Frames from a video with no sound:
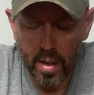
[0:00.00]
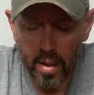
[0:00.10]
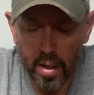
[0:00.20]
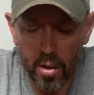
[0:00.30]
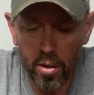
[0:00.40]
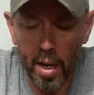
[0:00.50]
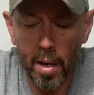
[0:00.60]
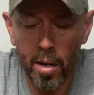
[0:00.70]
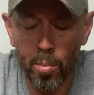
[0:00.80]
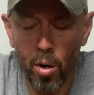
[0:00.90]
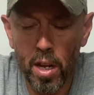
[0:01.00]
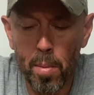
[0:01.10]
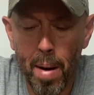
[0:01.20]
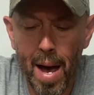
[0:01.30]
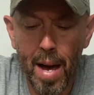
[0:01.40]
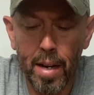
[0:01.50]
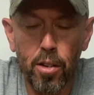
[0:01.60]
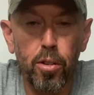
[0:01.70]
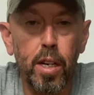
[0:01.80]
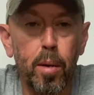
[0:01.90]
it'll bring you back, and
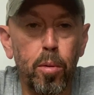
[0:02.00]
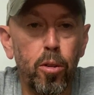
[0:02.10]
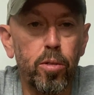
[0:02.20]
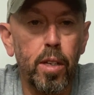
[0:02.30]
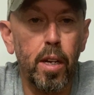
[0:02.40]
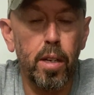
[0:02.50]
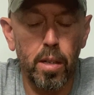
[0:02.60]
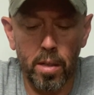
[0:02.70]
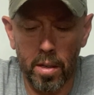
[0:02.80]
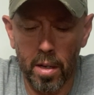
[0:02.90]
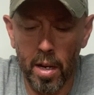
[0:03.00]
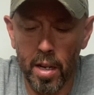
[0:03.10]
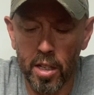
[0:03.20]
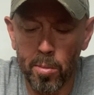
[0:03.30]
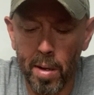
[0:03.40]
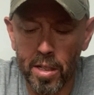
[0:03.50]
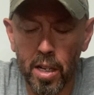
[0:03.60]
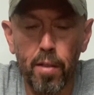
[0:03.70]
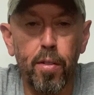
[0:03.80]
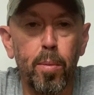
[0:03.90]
you'll keep using it. And
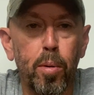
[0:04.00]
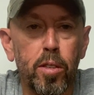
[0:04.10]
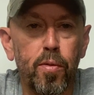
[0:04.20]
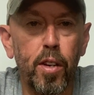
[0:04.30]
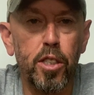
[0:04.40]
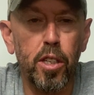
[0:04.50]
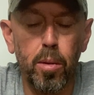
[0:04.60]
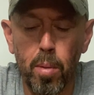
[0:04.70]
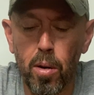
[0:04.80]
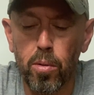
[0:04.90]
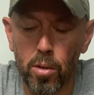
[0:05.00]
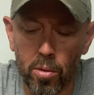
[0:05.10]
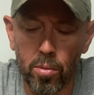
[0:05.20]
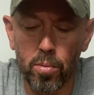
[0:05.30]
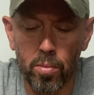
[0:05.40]
especially if it puts fish in the boat, you'll